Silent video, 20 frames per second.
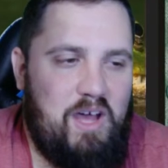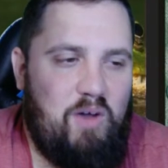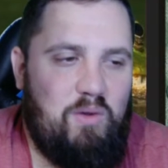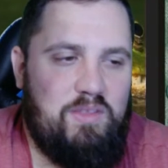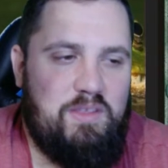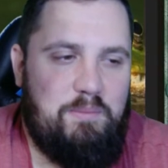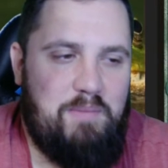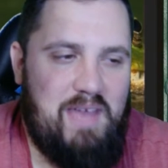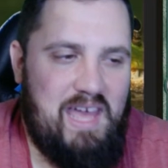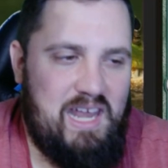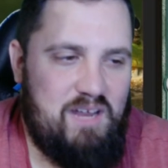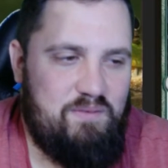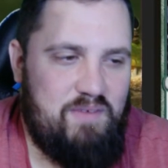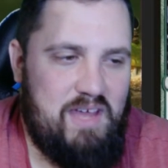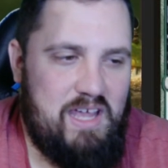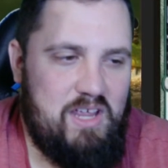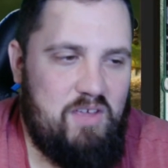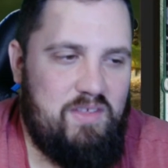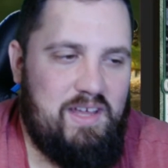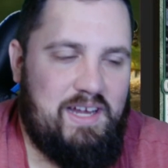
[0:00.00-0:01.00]
a mana
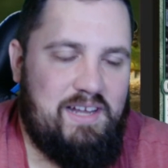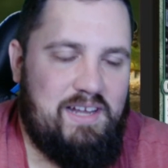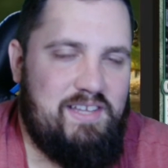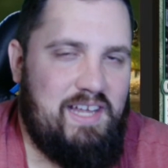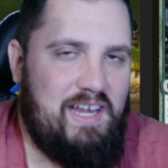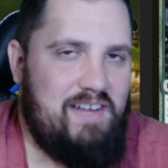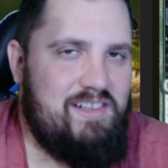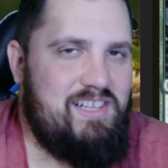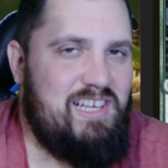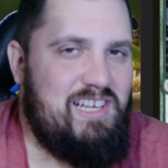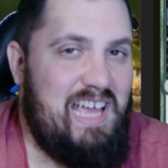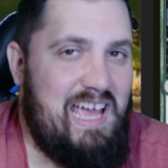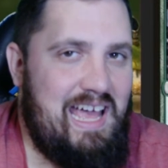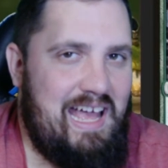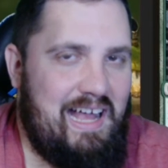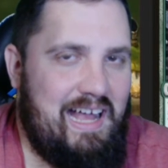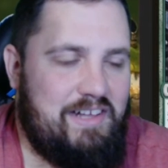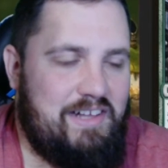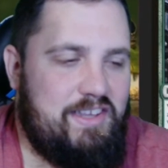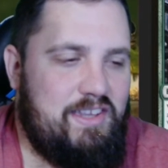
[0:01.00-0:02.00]
value that contains an
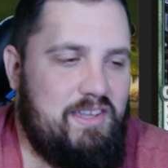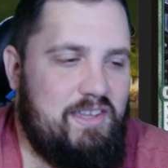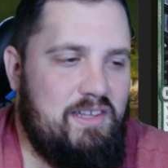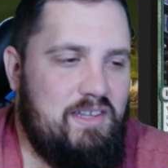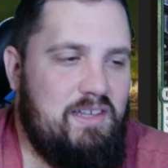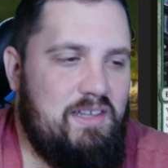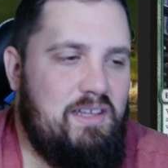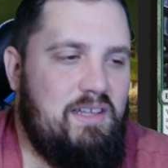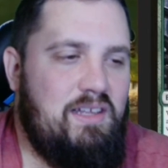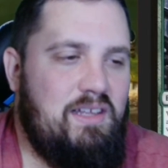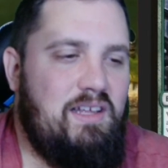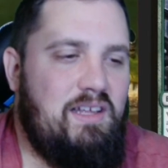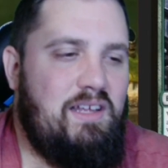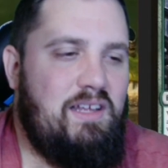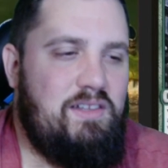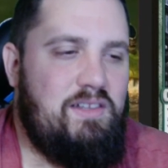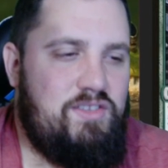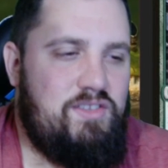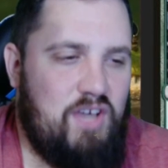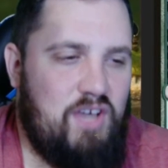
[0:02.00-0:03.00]
X,
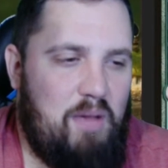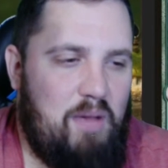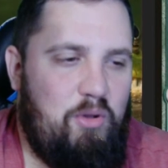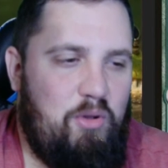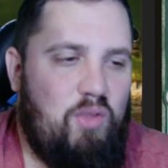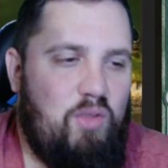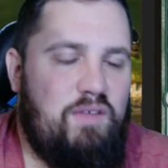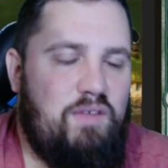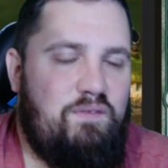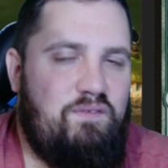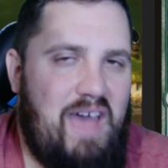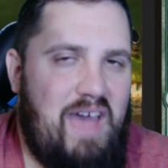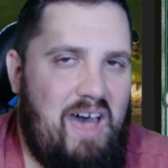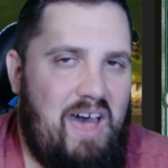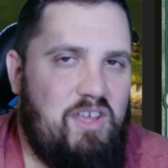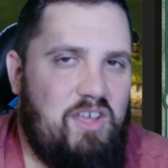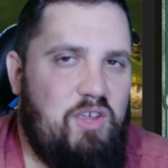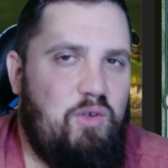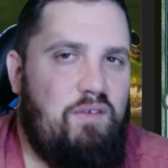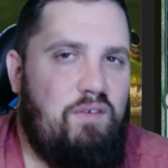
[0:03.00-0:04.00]
double the
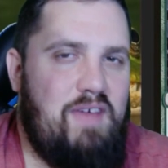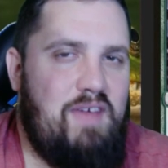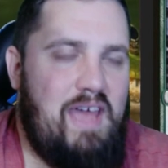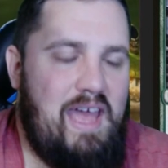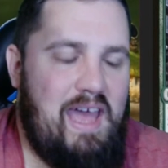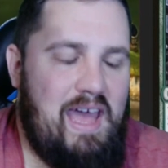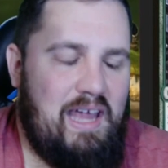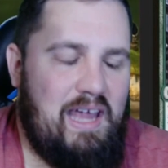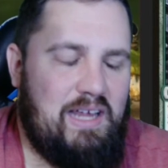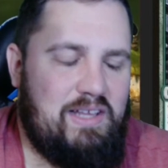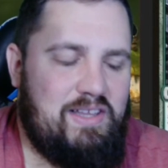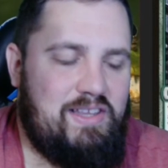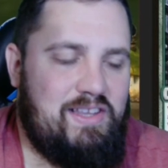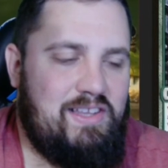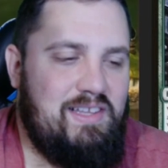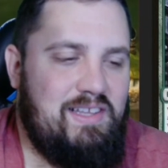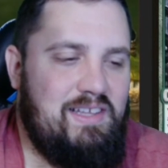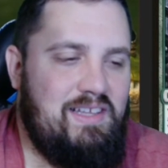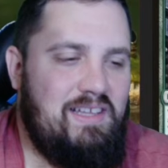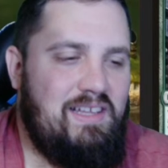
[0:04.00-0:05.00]
value of X.
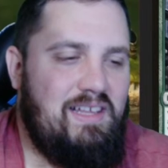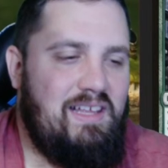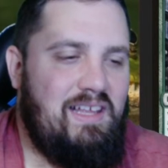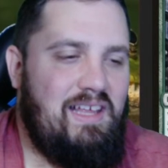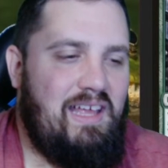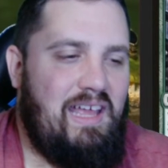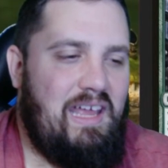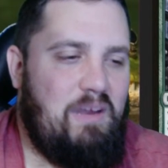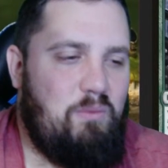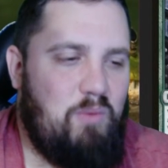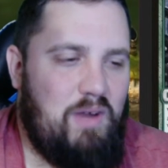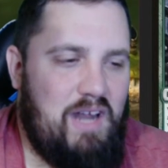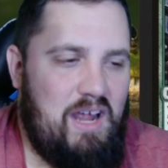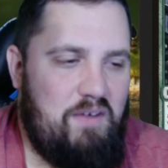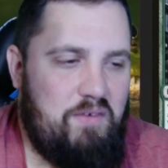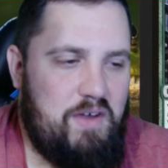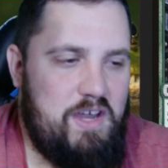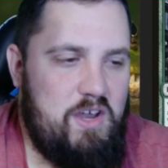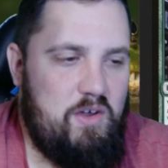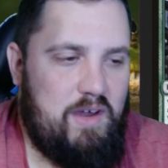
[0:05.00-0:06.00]
And whenever
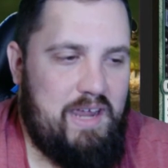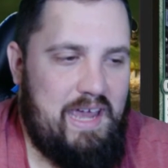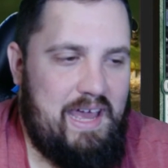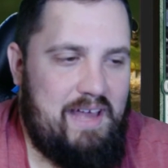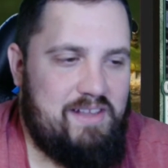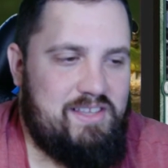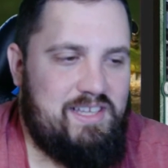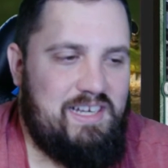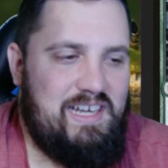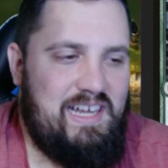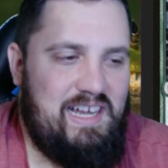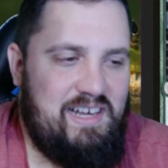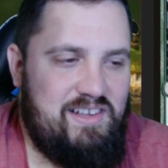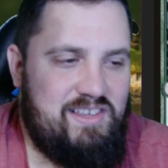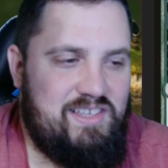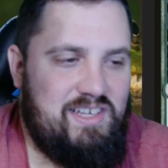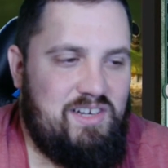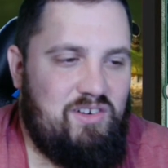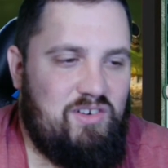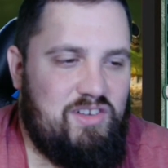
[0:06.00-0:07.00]
you cast an
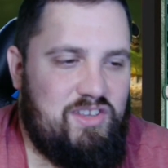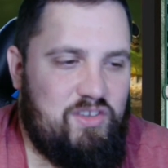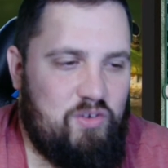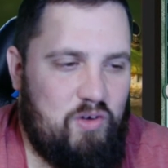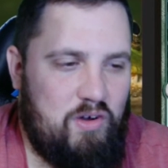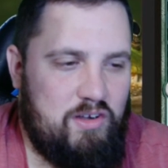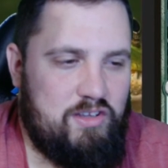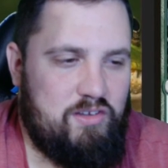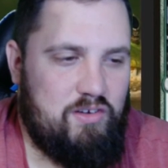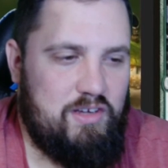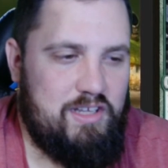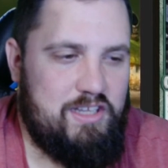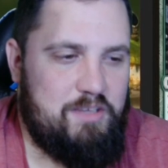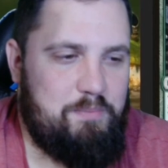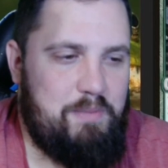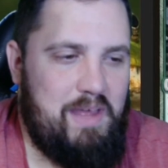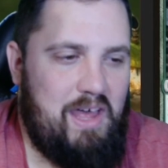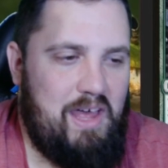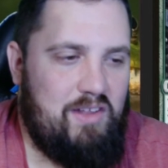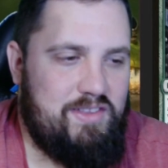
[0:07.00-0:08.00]
instant or sorcery
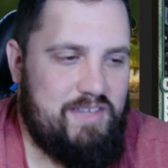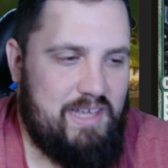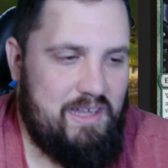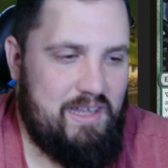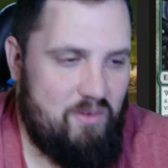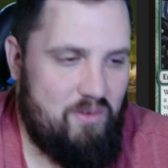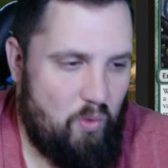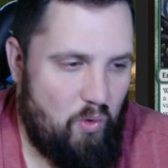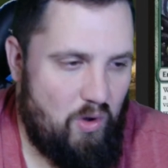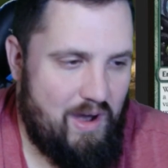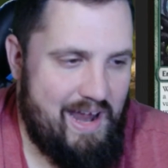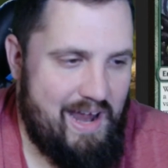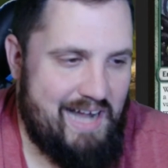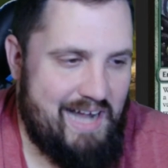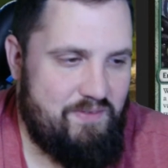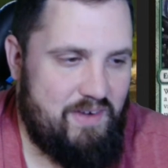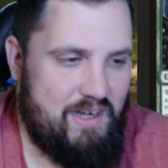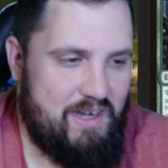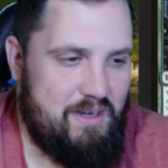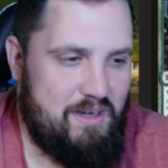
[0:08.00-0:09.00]
spell or
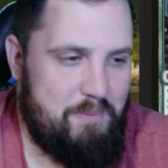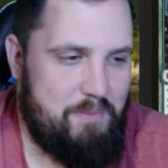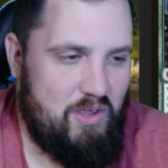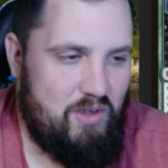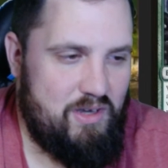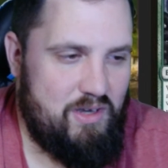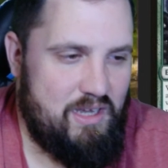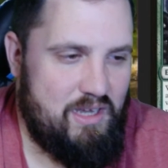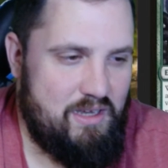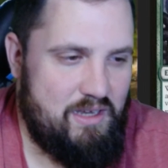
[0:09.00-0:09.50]
activate an ability,